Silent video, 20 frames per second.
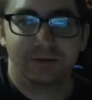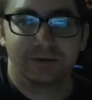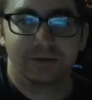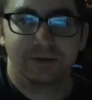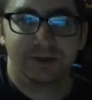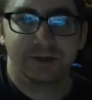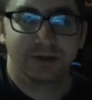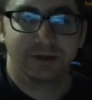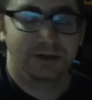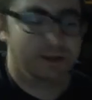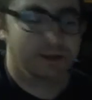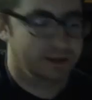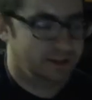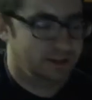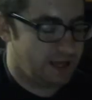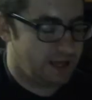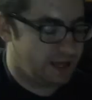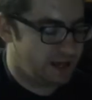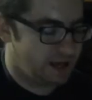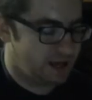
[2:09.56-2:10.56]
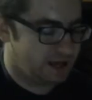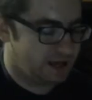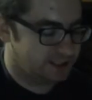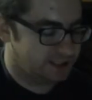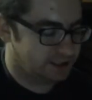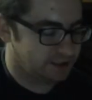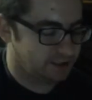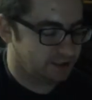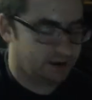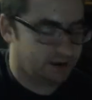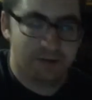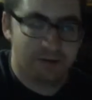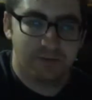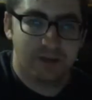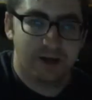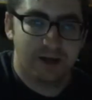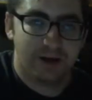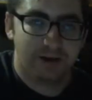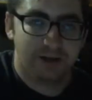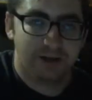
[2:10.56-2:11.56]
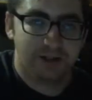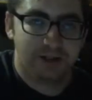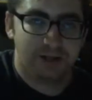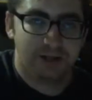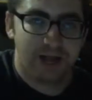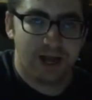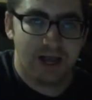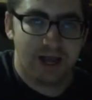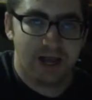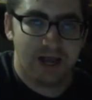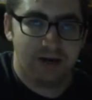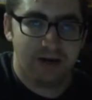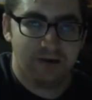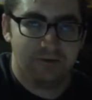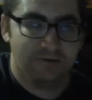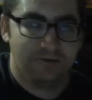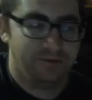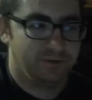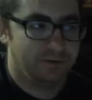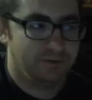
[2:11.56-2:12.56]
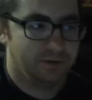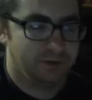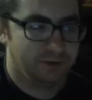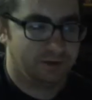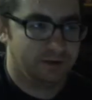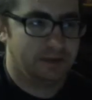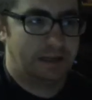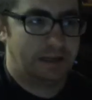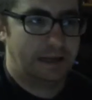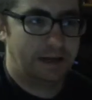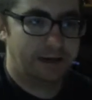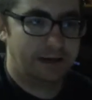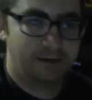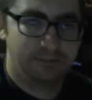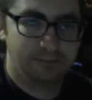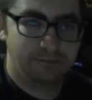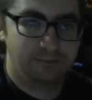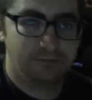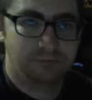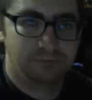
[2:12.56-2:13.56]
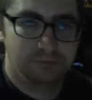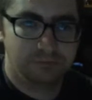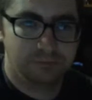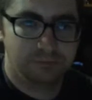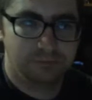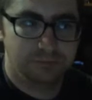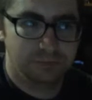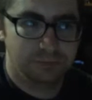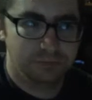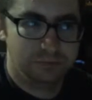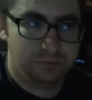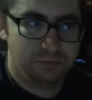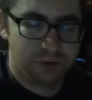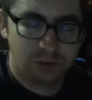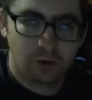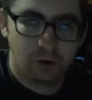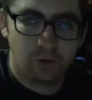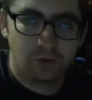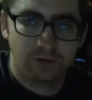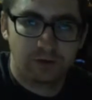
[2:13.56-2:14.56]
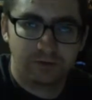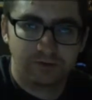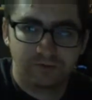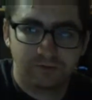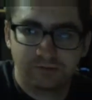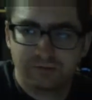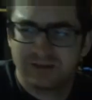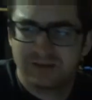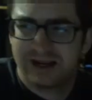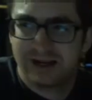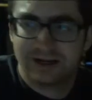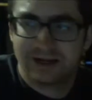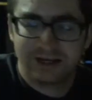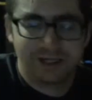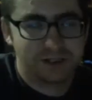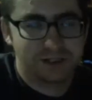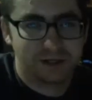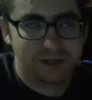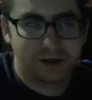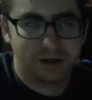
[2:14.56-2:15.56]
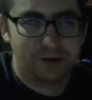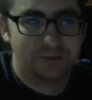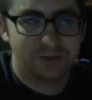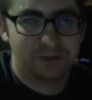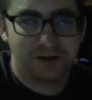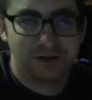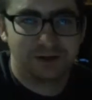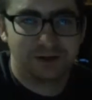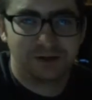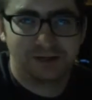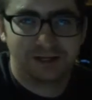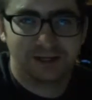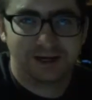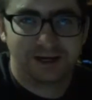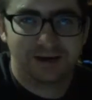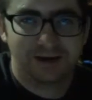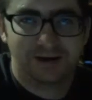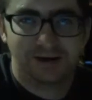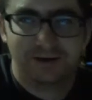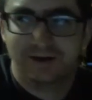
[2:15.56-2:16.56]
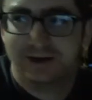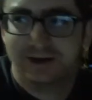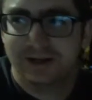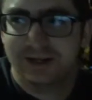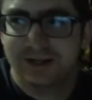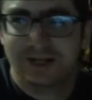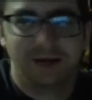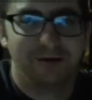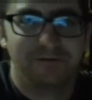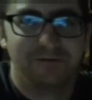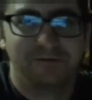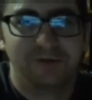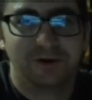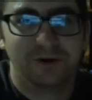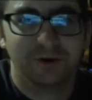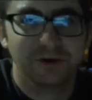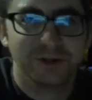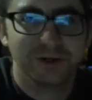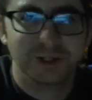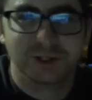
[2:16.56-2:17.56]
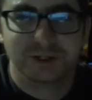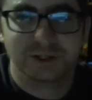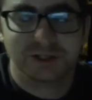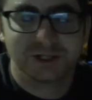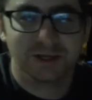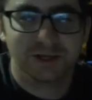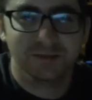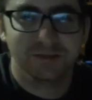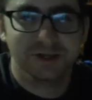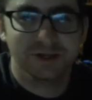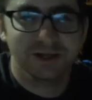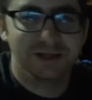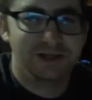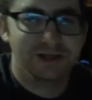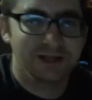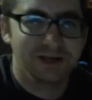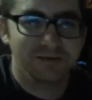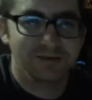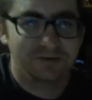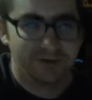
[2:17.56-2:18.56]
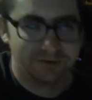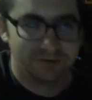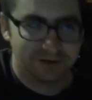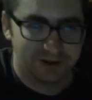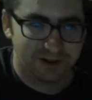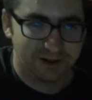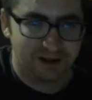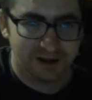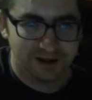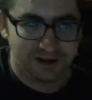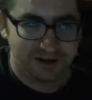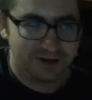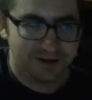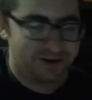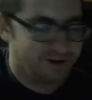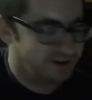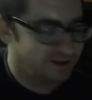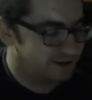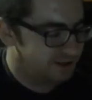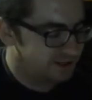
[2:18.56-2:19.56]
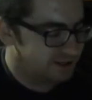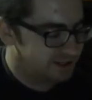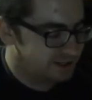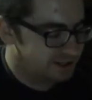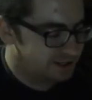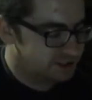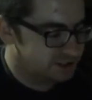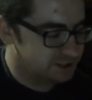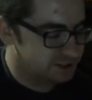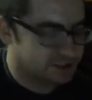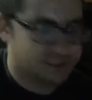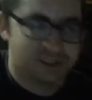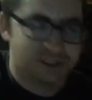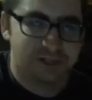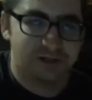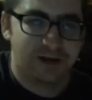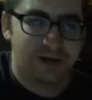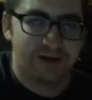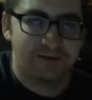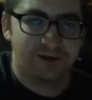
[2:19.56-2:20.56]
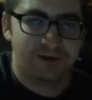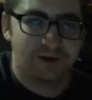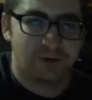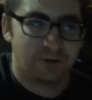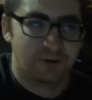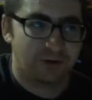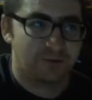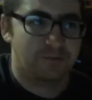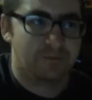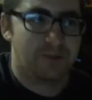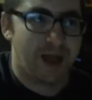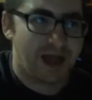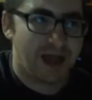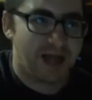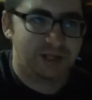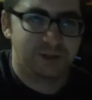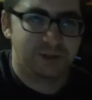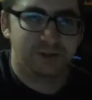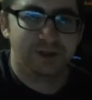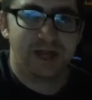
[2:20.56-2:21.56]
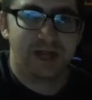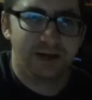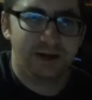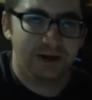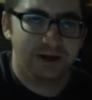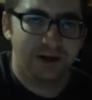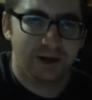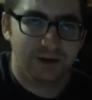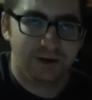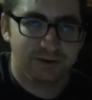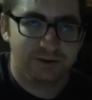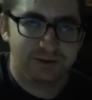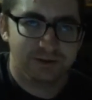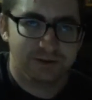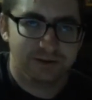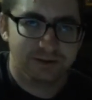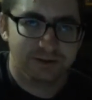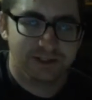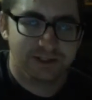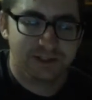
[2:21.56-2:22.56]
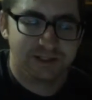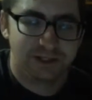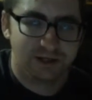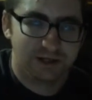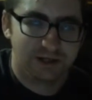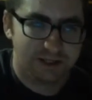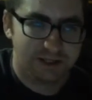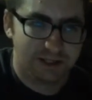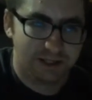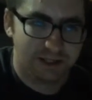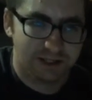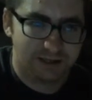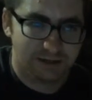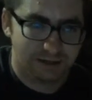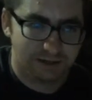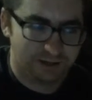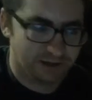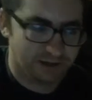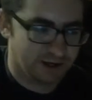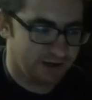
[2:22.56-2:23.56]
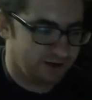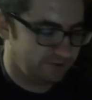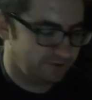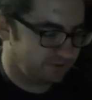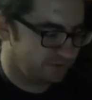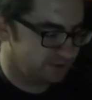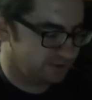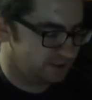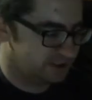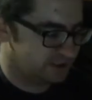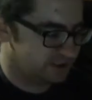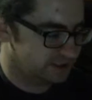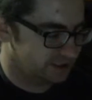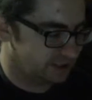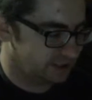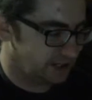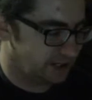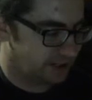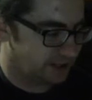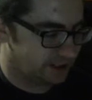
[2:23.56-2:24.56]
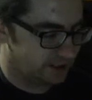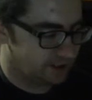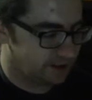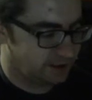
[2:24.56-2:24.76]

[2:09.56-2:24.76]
really good, and I actually thought it better to add a few little like chord, I guess you could almost call it like a flourish or something at the end of every line, just to have a chord match with that note sung at the end of the line. For instance, like,